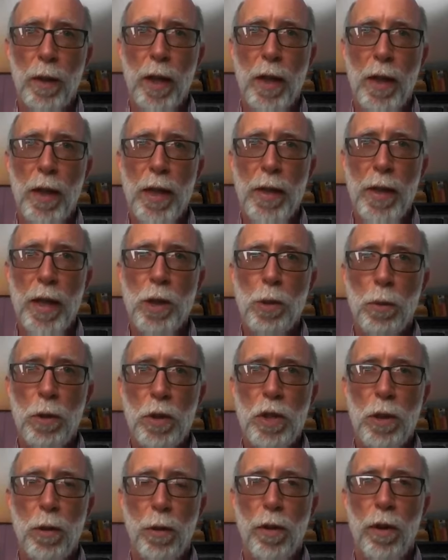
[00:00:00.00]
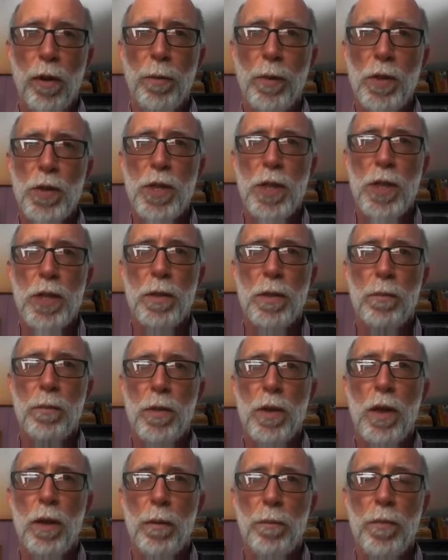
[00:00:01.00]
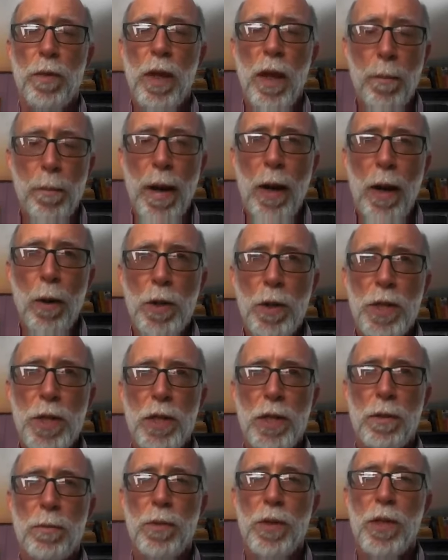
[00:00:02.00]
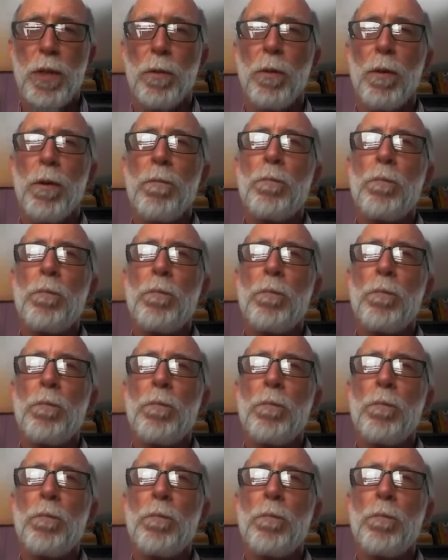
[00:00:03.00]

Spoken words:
Okay, that's what geothermal power systems do.